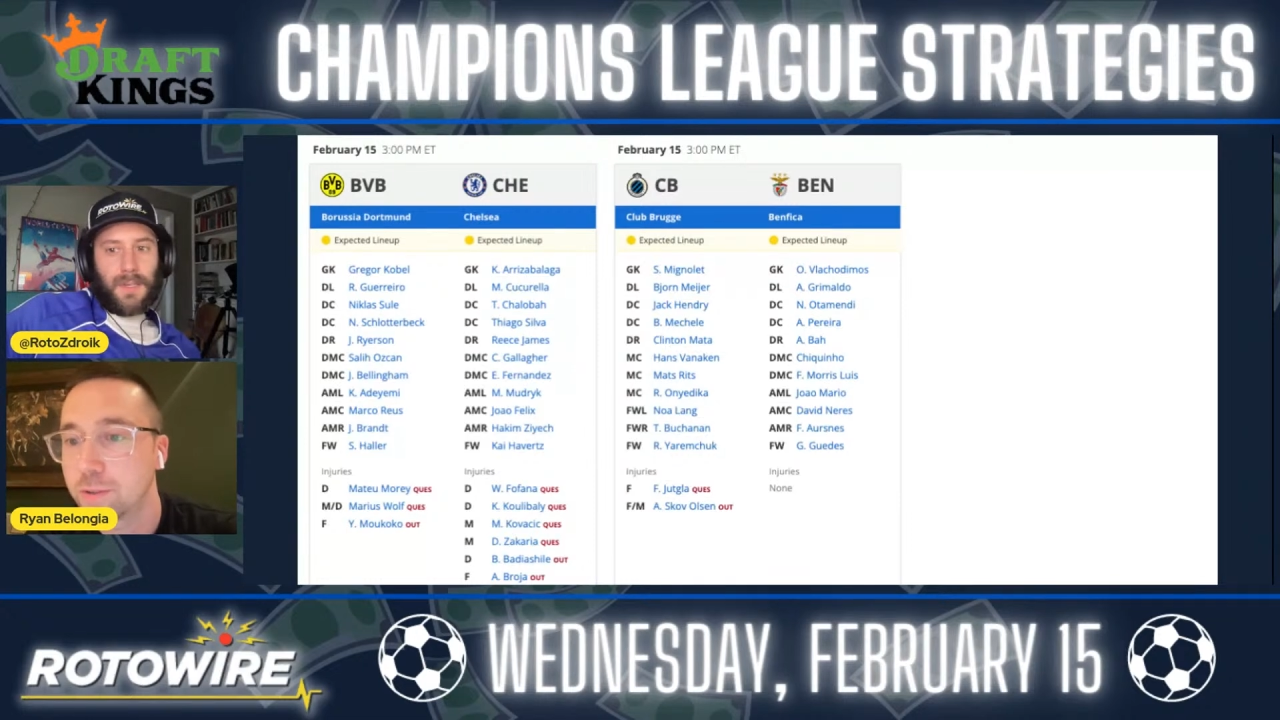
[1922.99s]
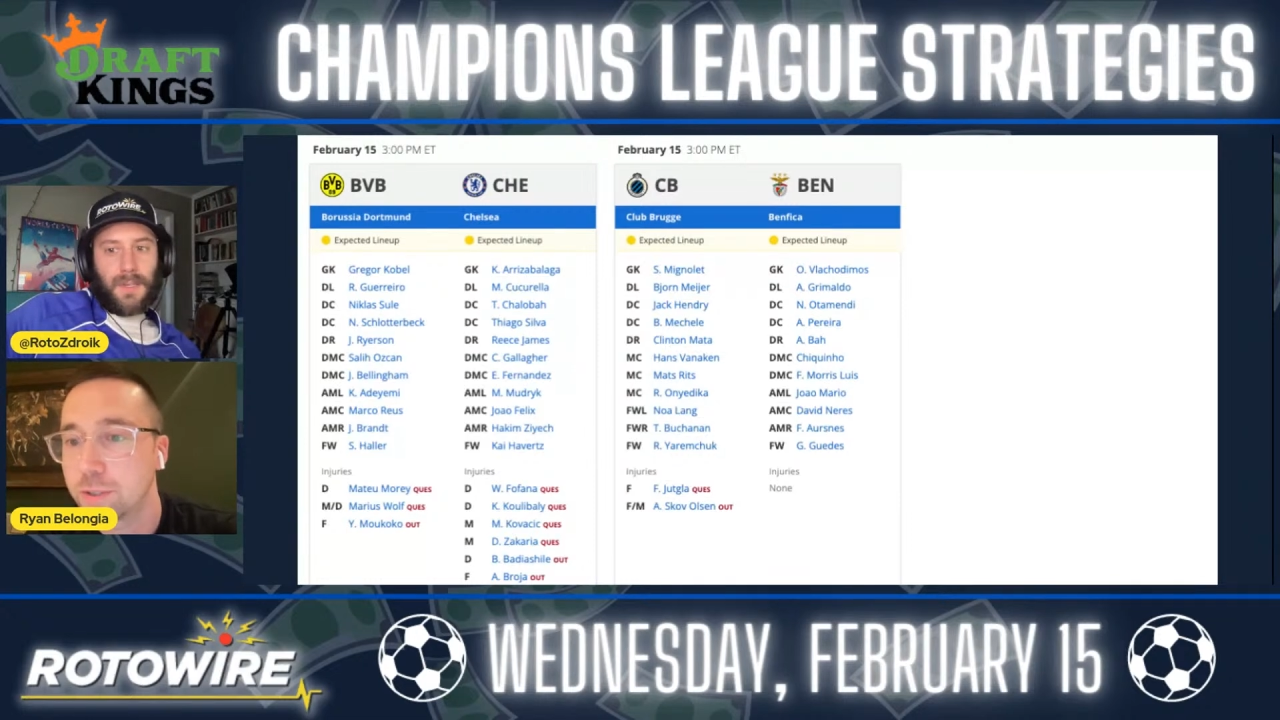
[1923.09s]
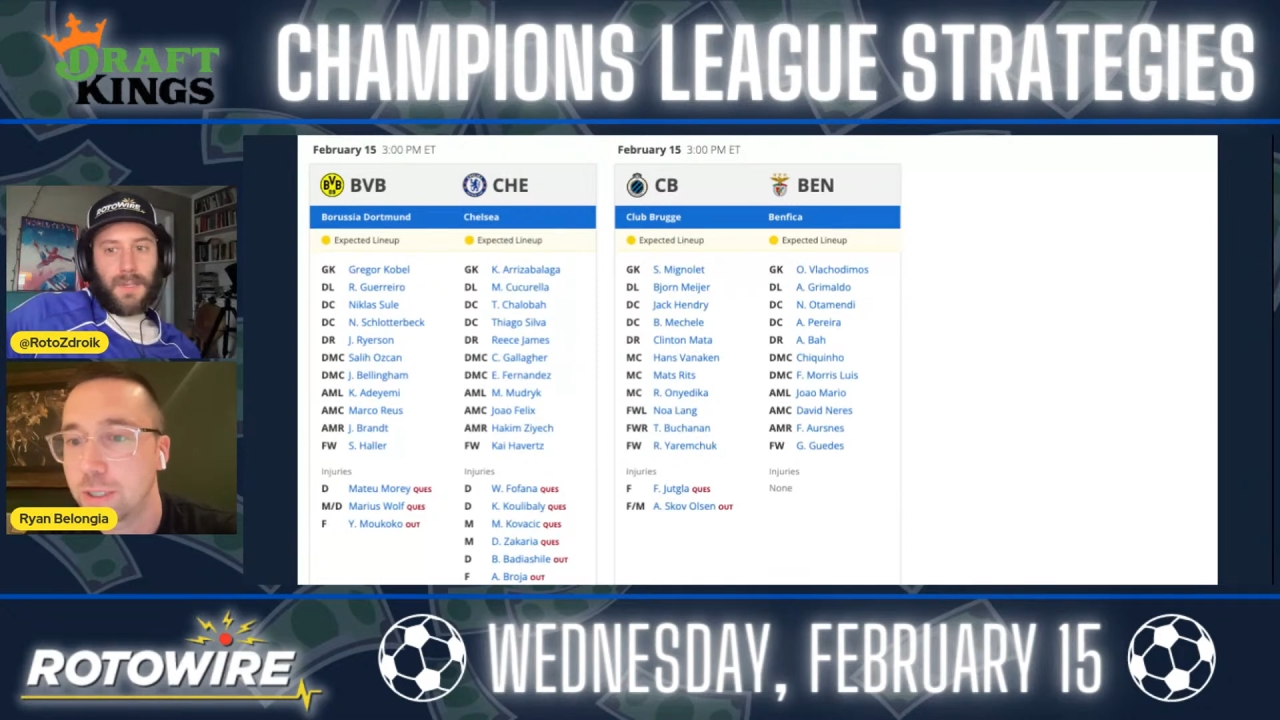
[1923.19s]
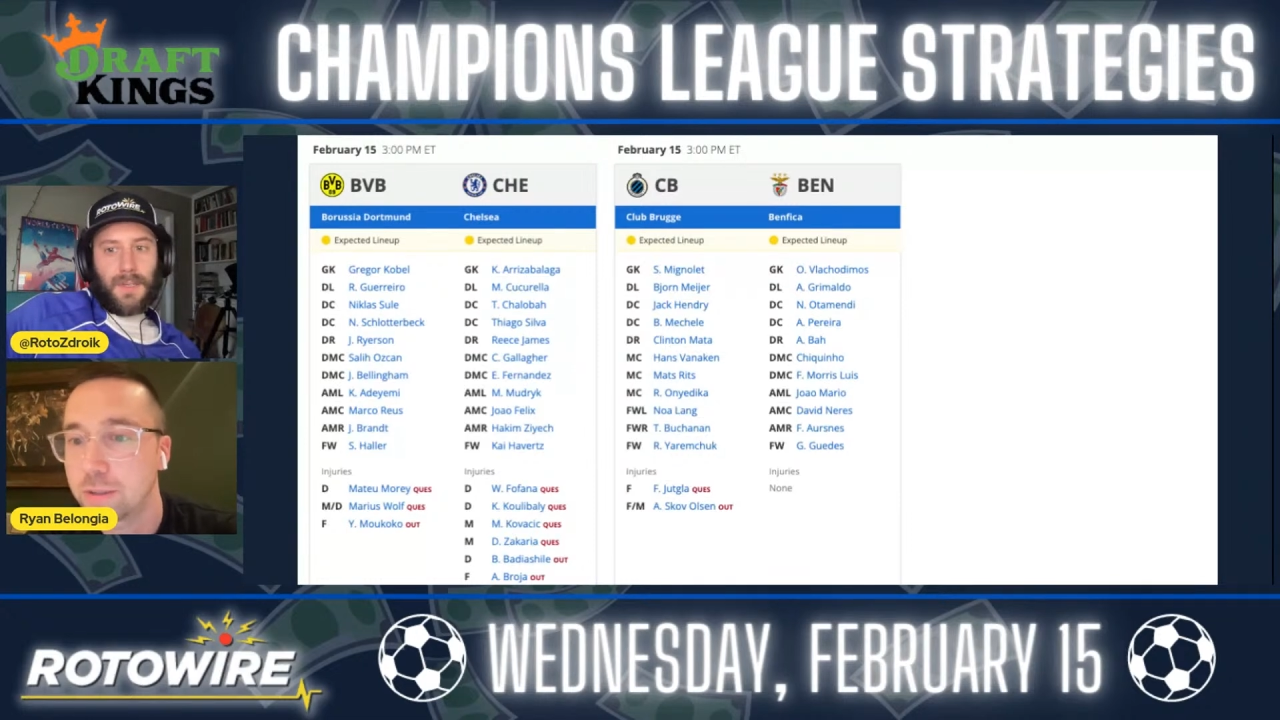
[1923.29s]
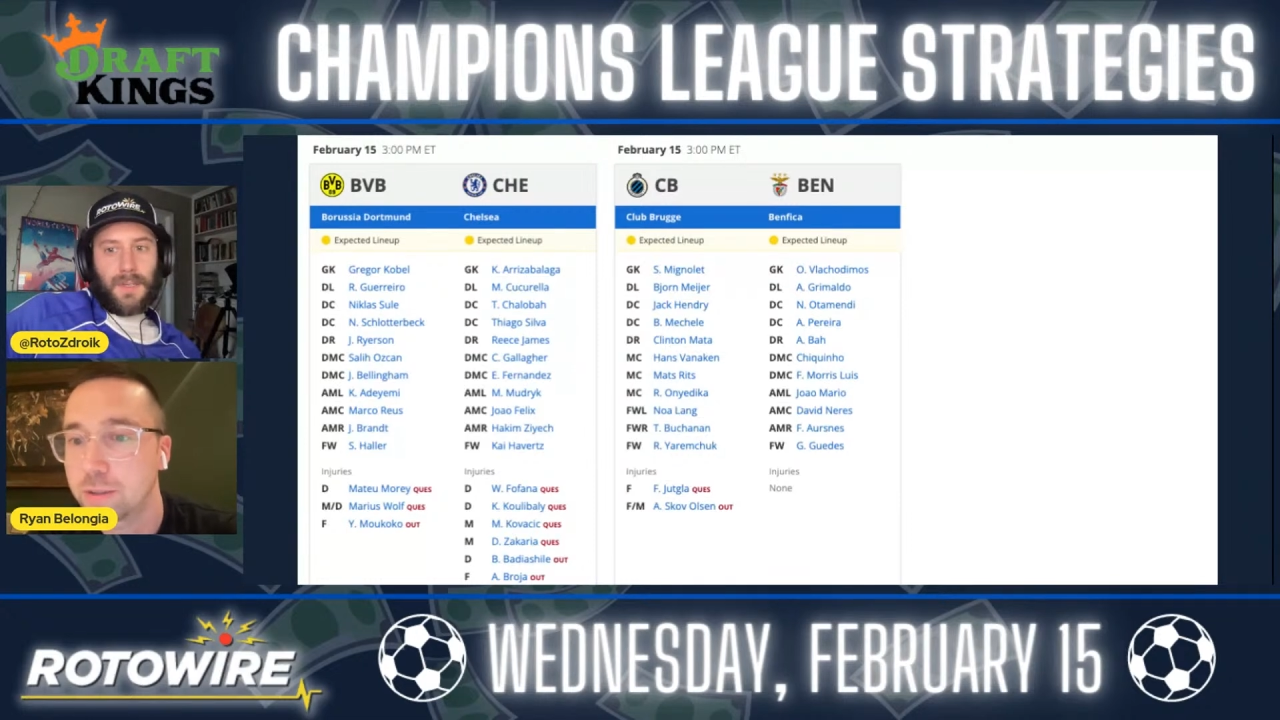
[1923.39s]

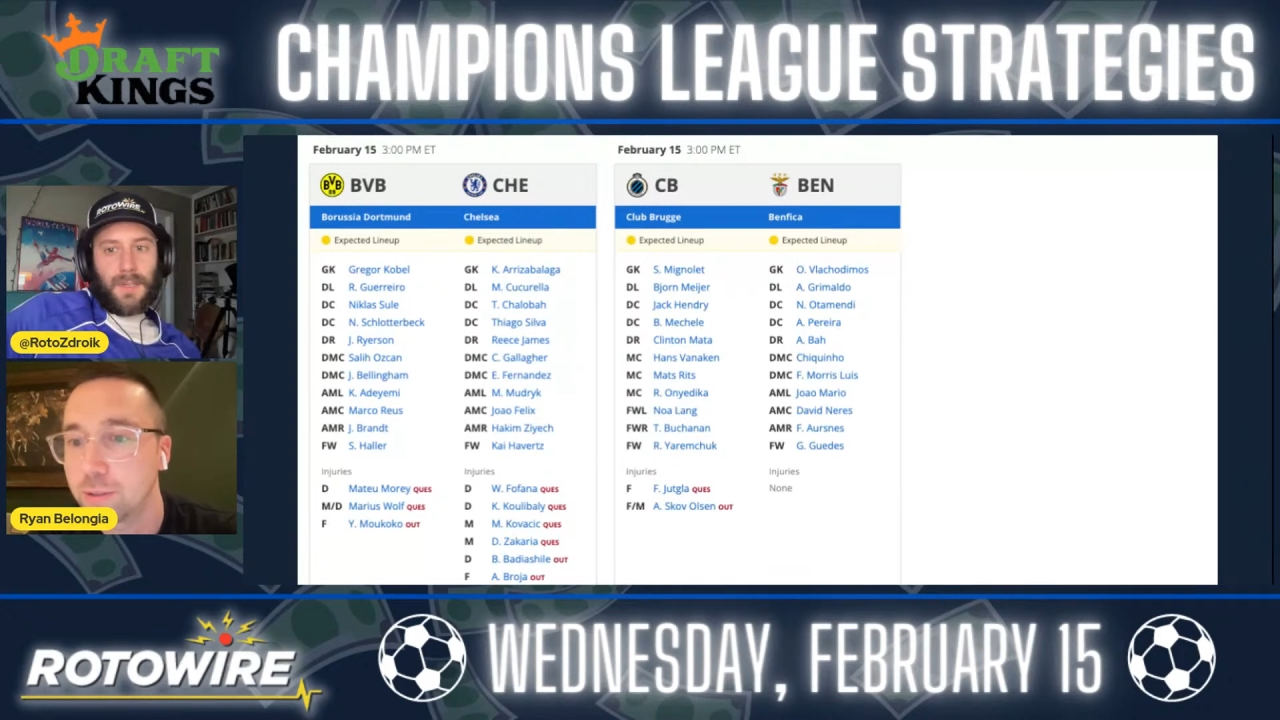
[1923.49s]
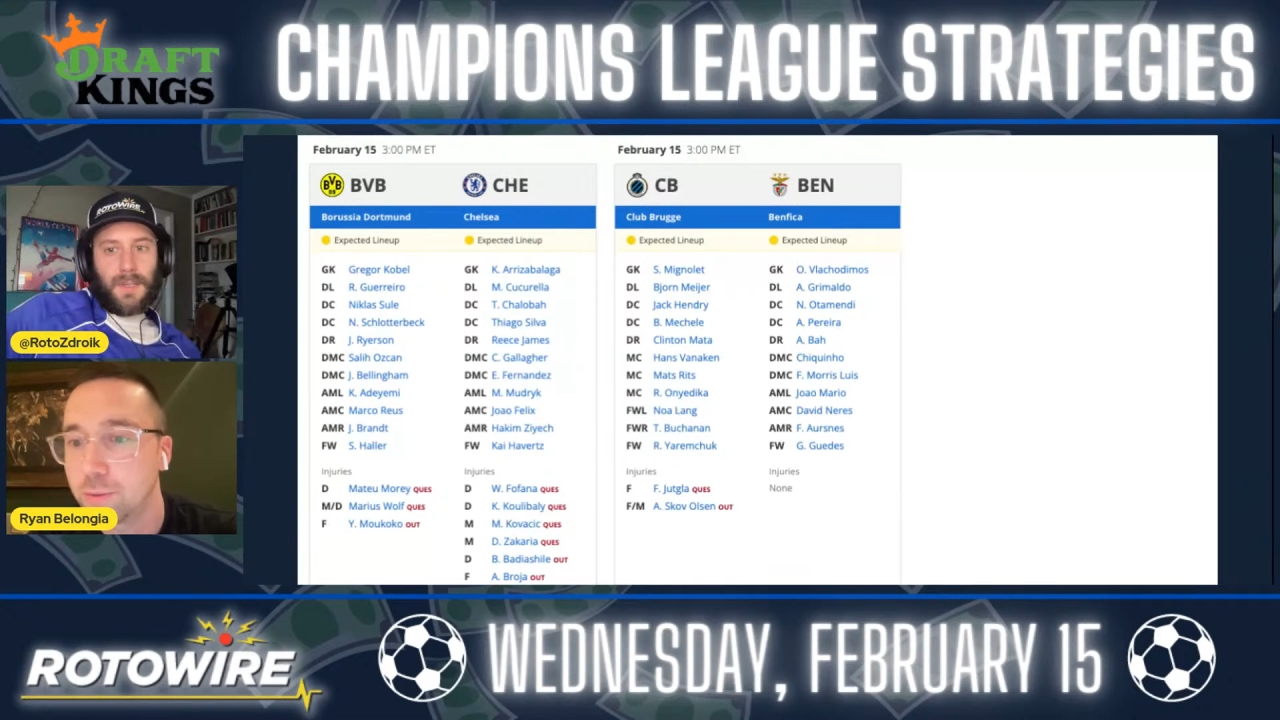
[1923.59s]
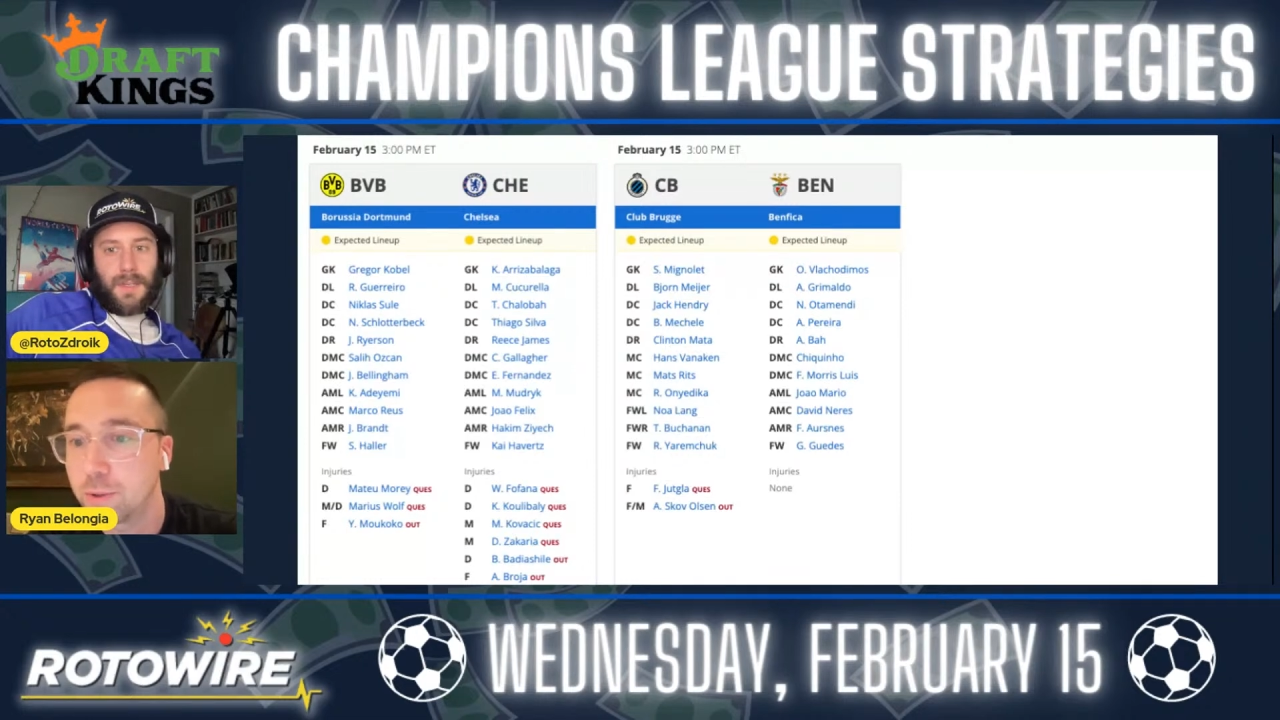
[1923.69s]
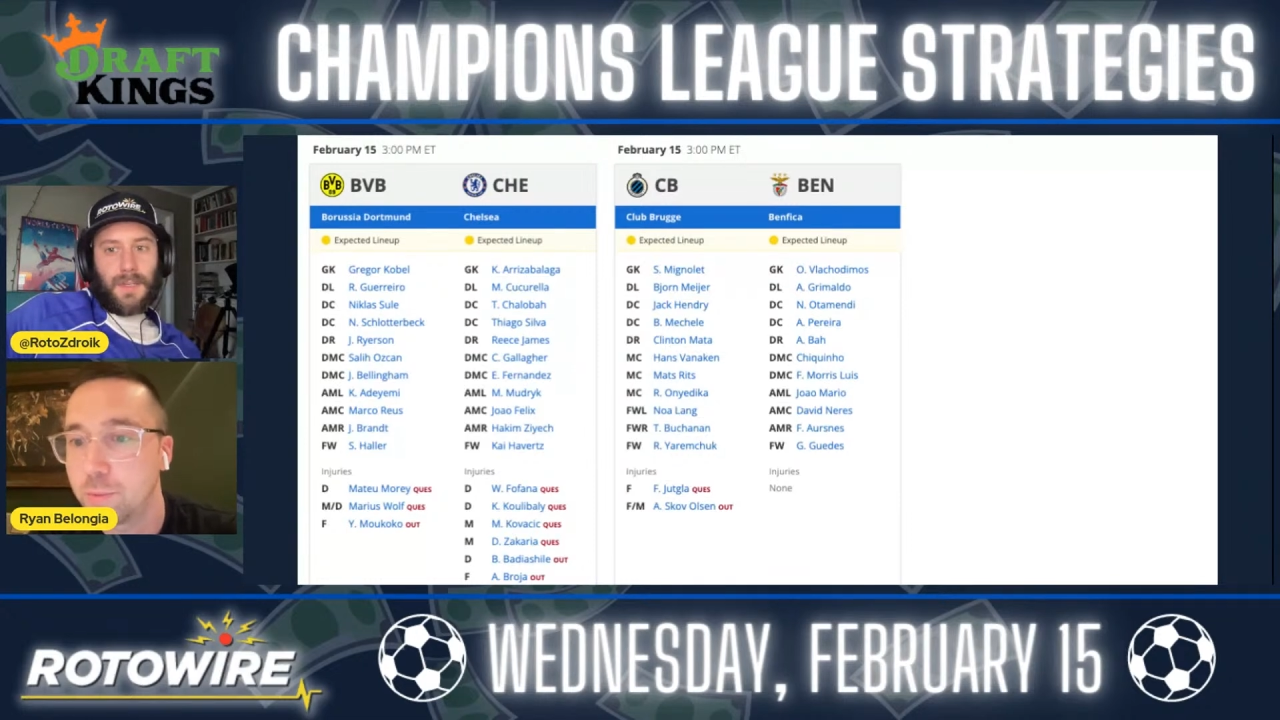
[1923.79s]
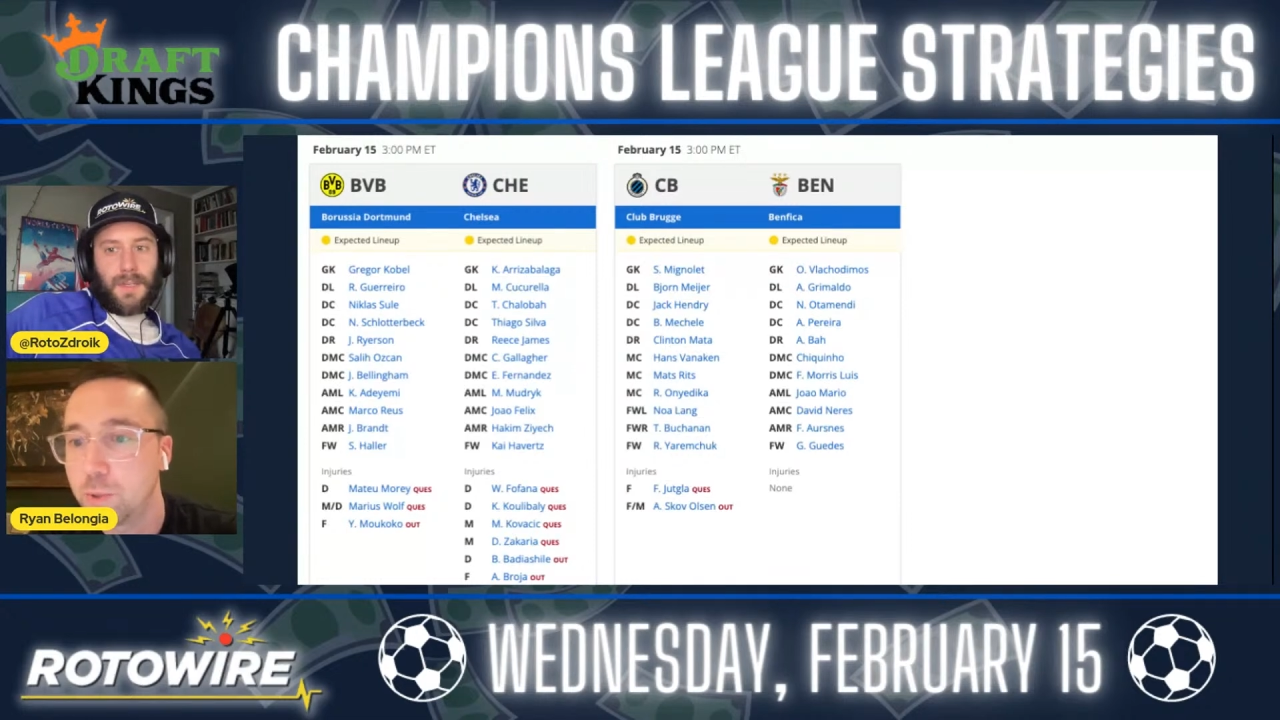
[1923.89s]
Chelsea with